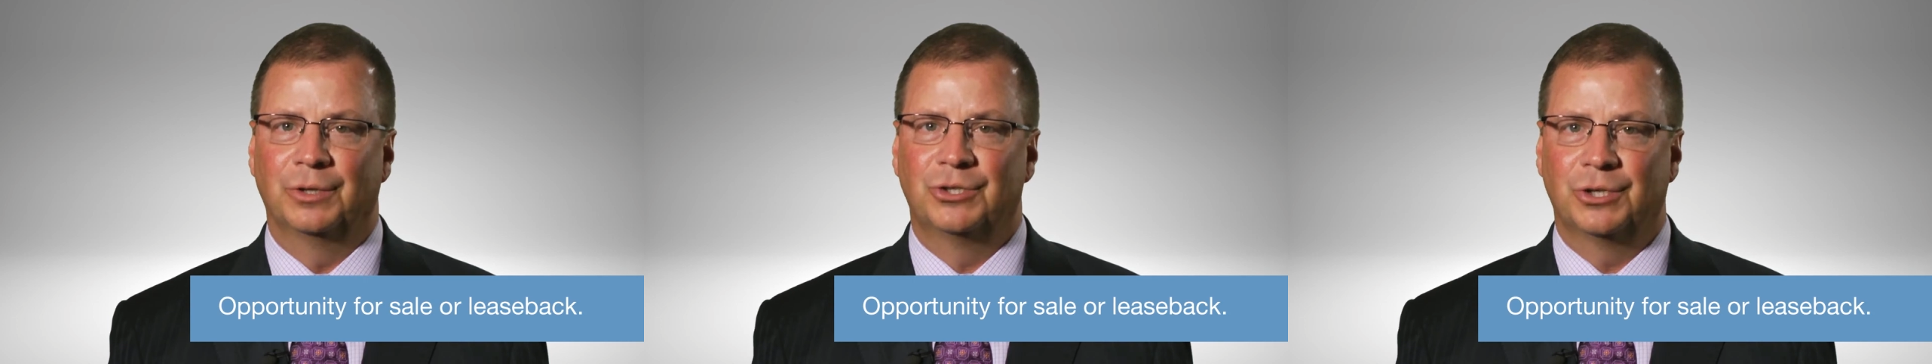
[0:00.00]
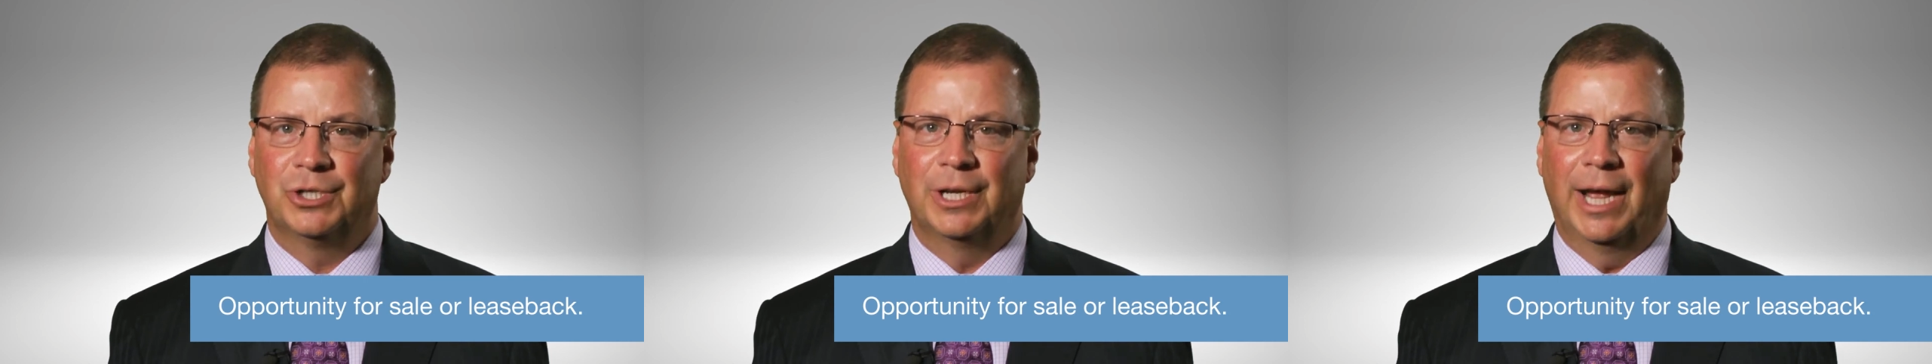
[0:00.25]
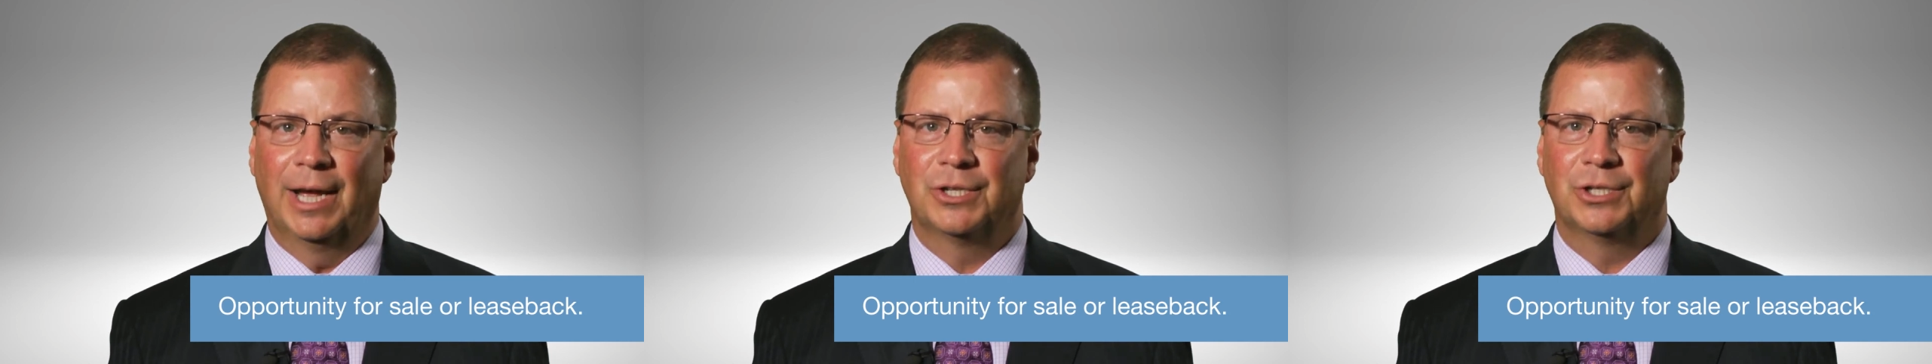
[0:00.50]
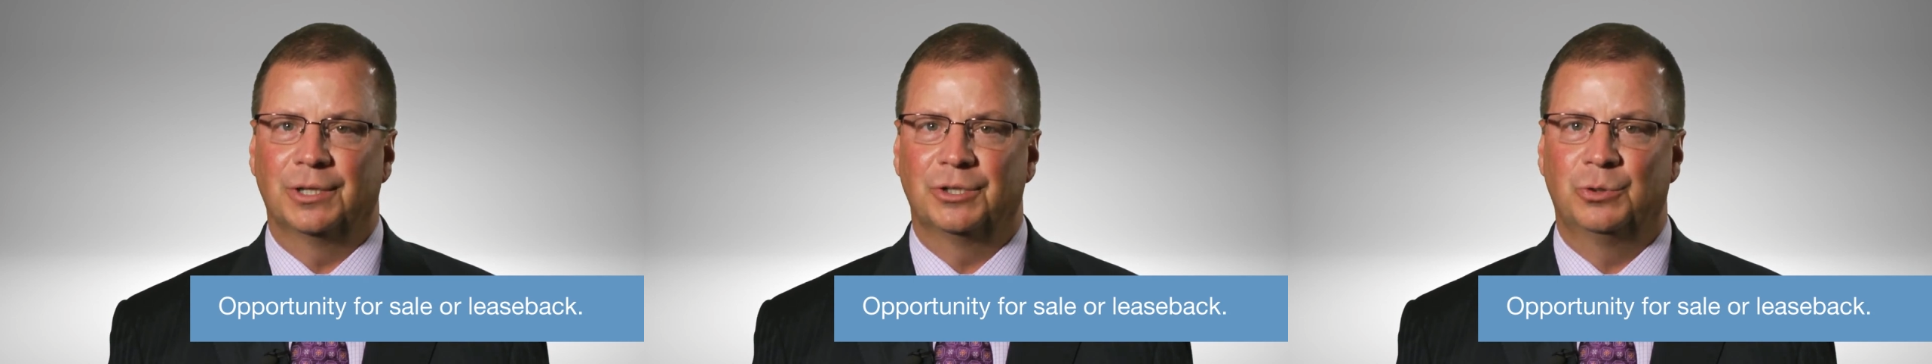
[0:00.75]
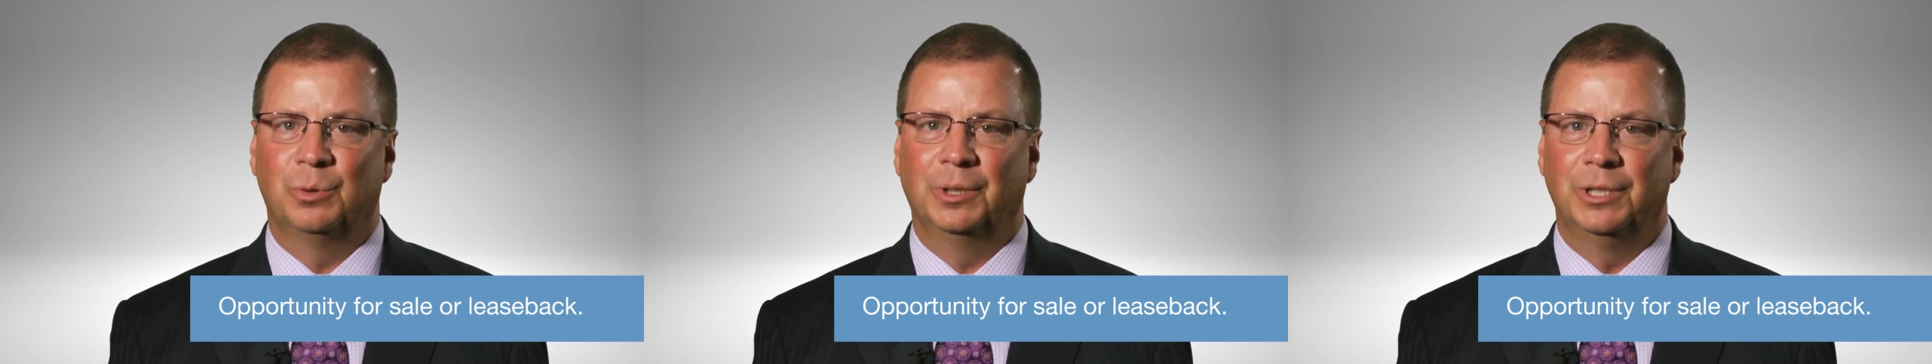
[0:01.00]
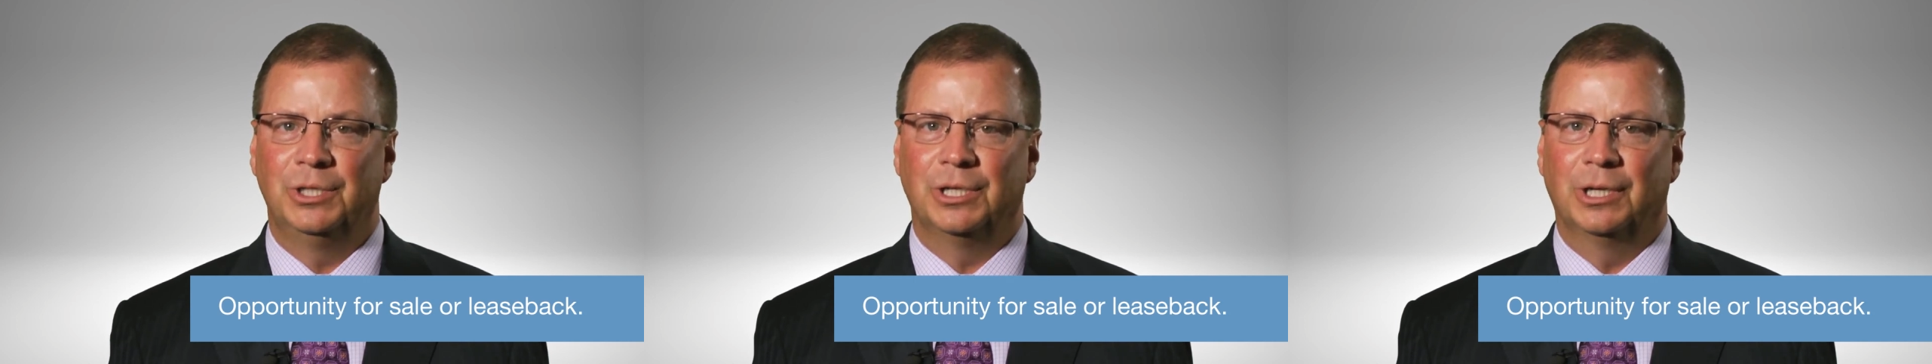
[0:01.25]
existing assets to a
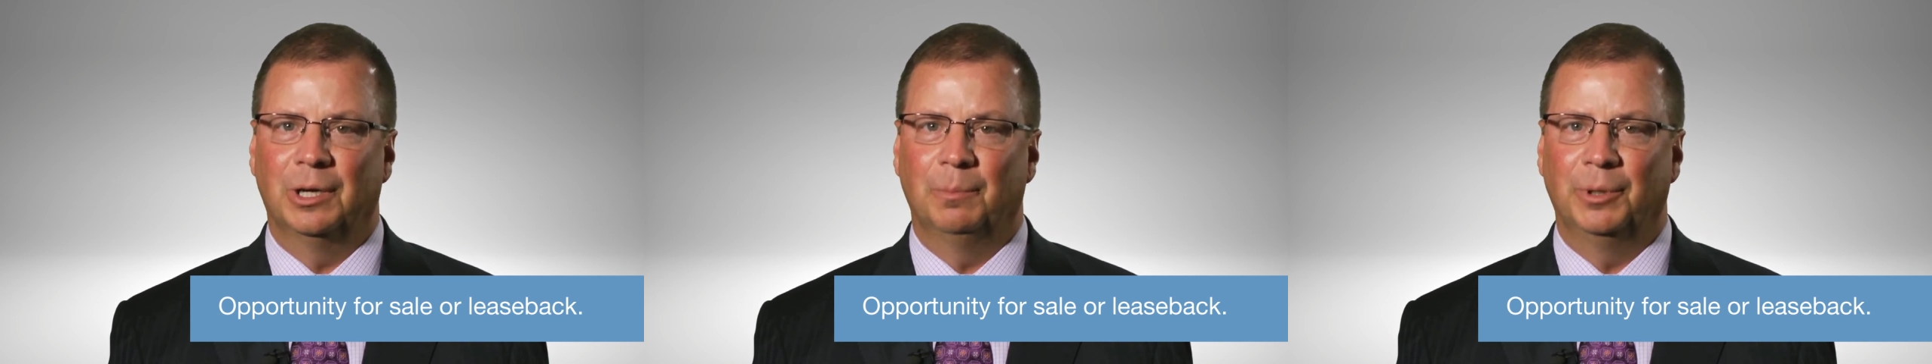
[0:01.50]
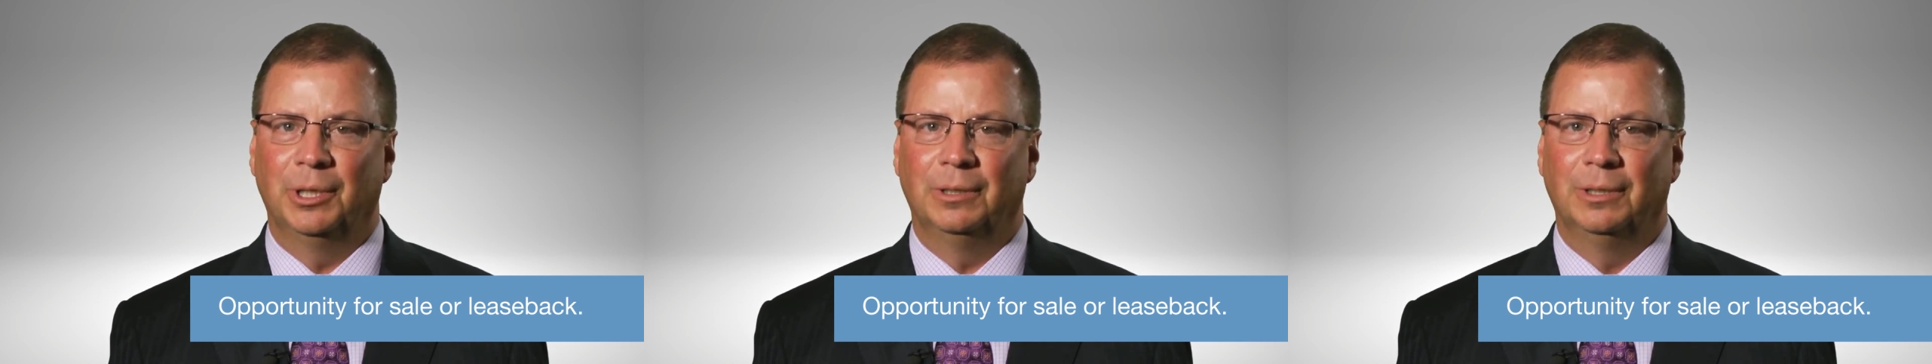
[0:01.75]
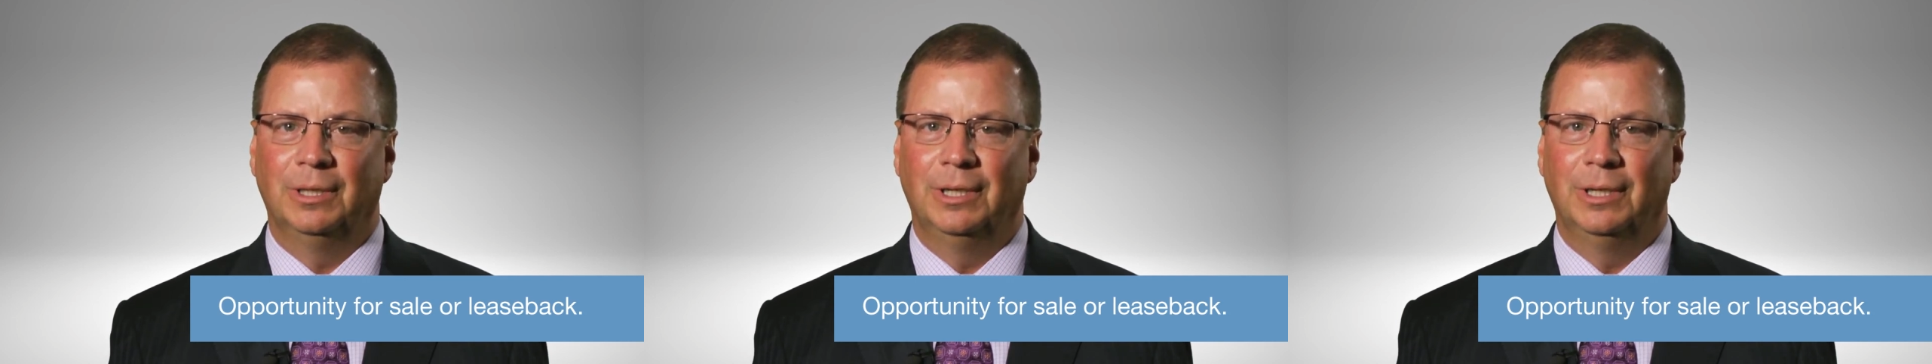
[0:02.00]
leasing company